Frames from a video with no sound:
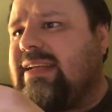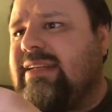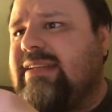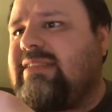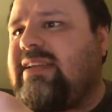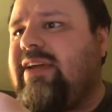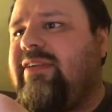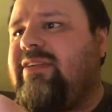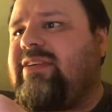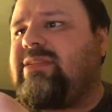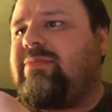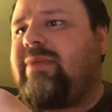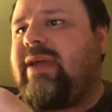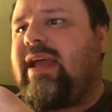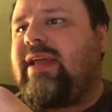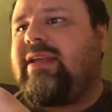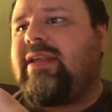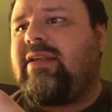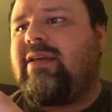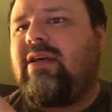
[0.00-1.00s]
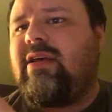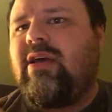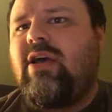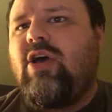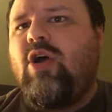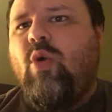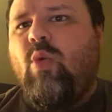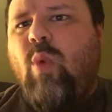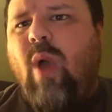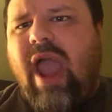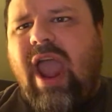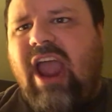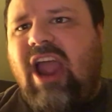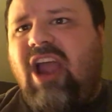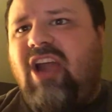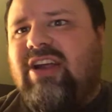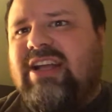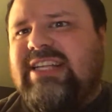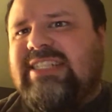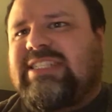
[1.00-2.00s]
Terran demanded.
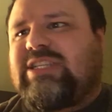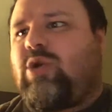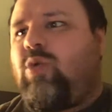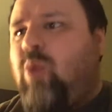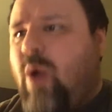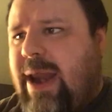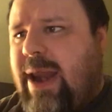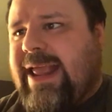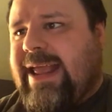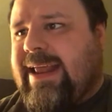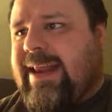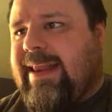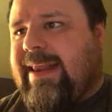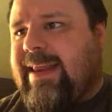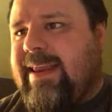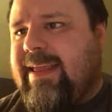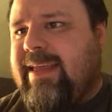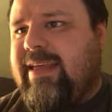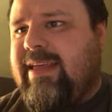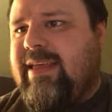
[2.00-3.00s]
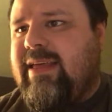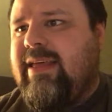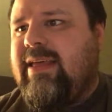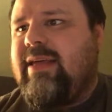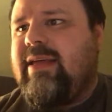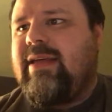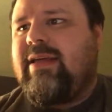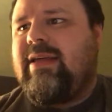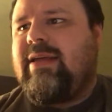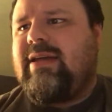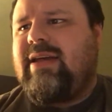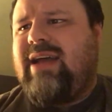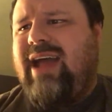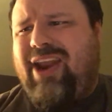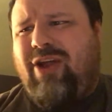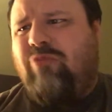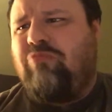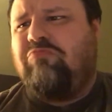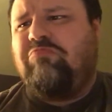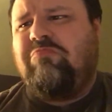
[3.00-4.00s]
"Where is Gwydion?" "I
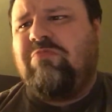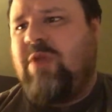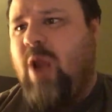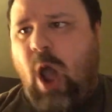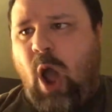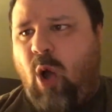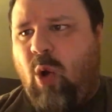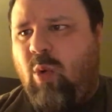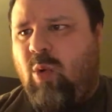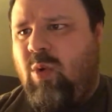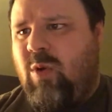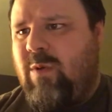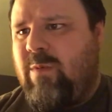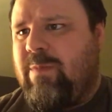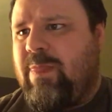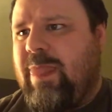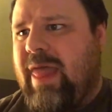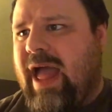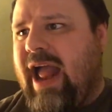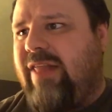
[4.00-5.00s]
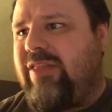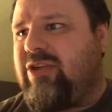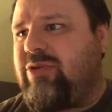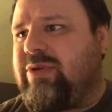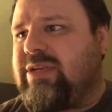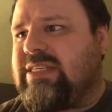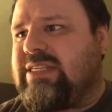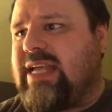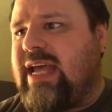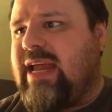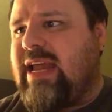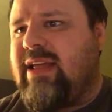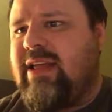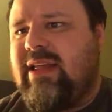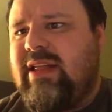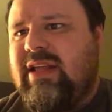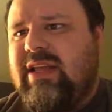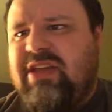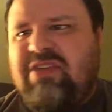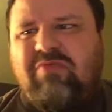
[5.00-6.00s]
don't know," Islandwy said.
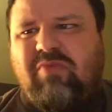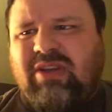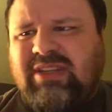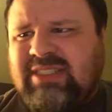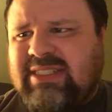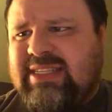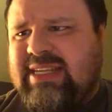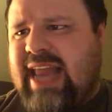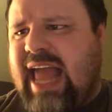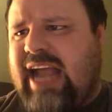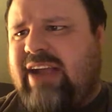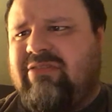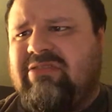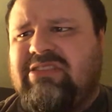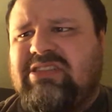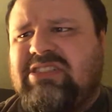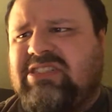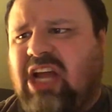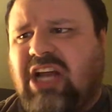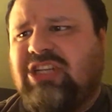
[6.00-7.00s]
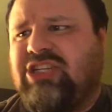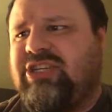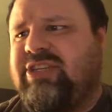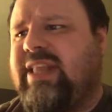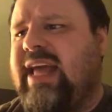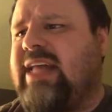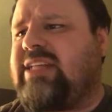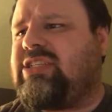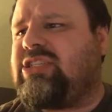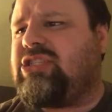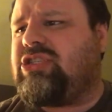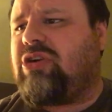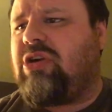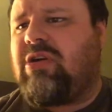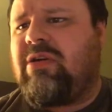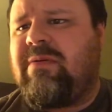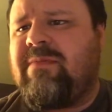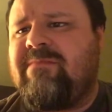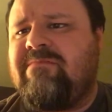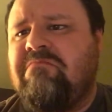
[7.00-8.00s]
"He wasn't in Akron's dungeon, that's
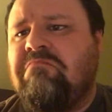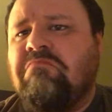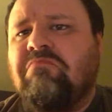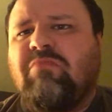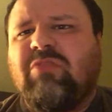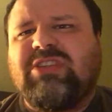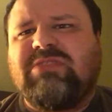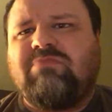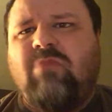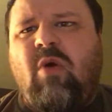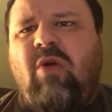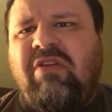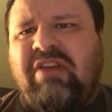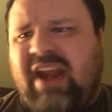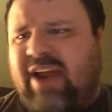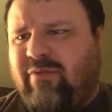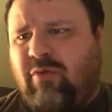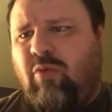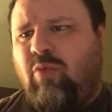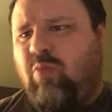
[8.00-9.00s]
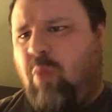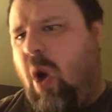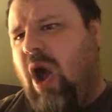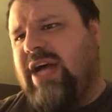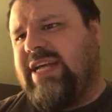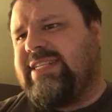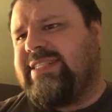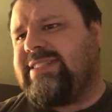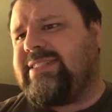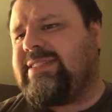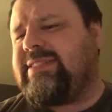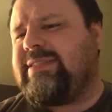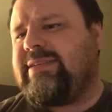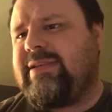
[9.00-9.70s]
sure. What's more, he never was."